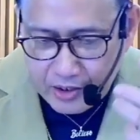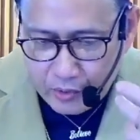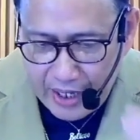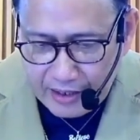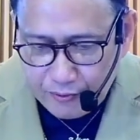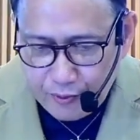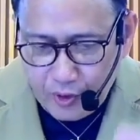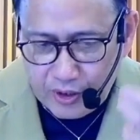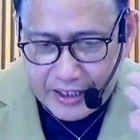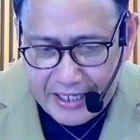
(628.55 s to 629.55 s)
the
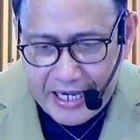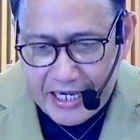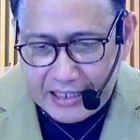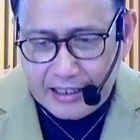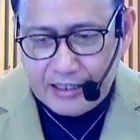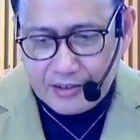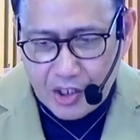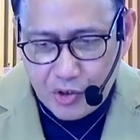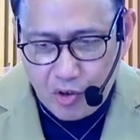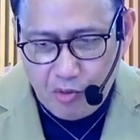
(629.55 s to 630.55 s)
rightful king,
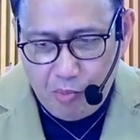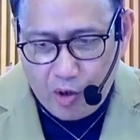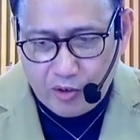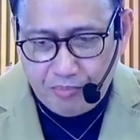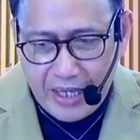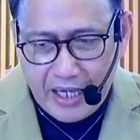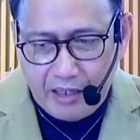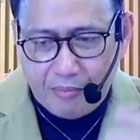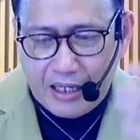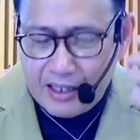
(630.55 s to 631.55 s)
the newborn
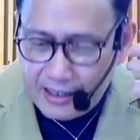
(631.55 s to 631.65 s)
babe,